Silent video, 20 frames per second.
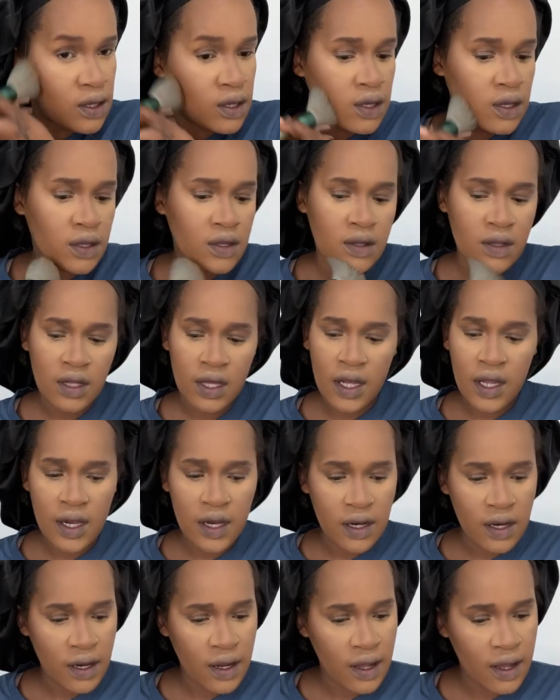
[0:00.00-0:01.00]
and
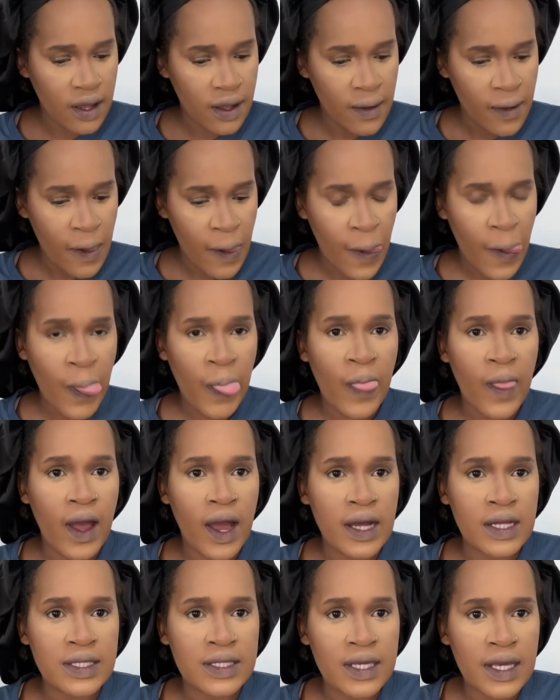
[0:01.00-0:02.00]
then
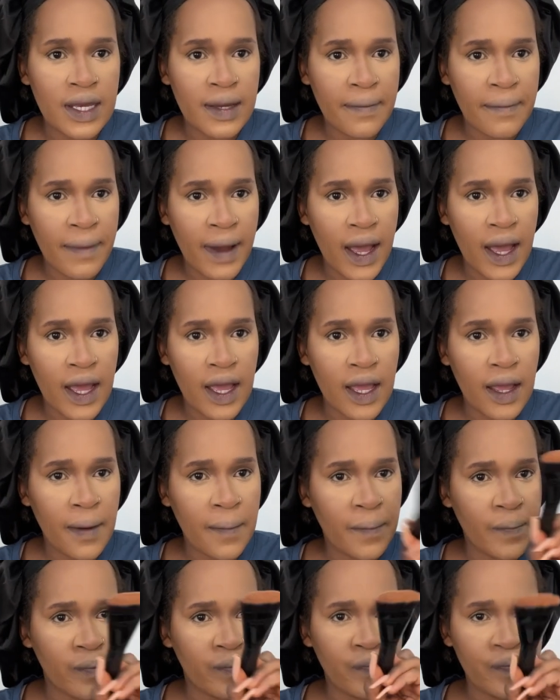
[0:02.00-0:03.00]
I take my
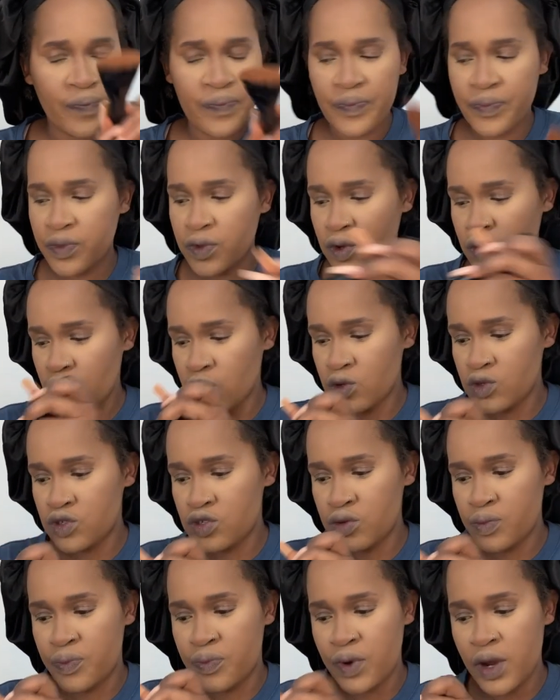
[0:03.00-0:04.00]

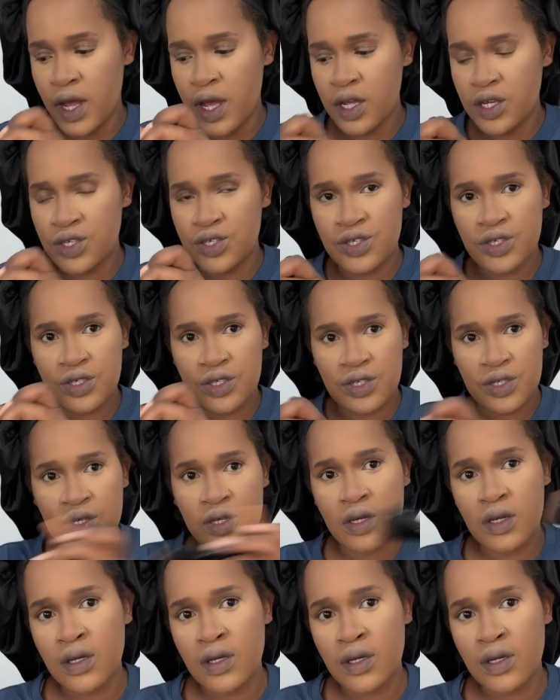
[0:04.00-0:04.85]
contour brush,